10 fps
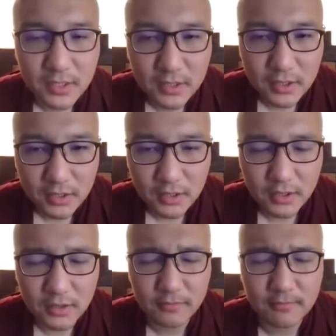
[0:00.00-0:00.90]

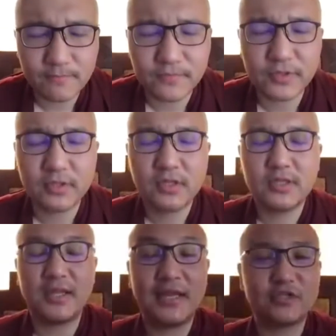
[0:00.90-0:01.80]
the
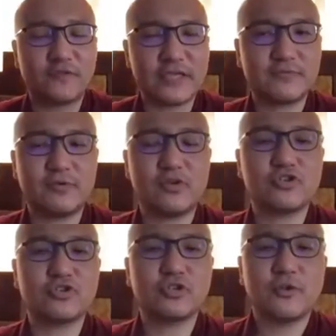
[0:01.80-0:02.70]
legs of
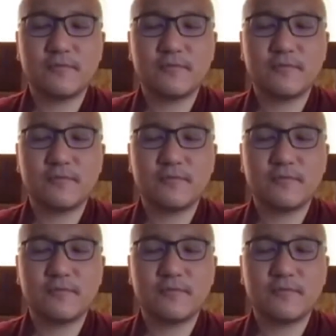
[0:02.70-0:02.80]
aspiration,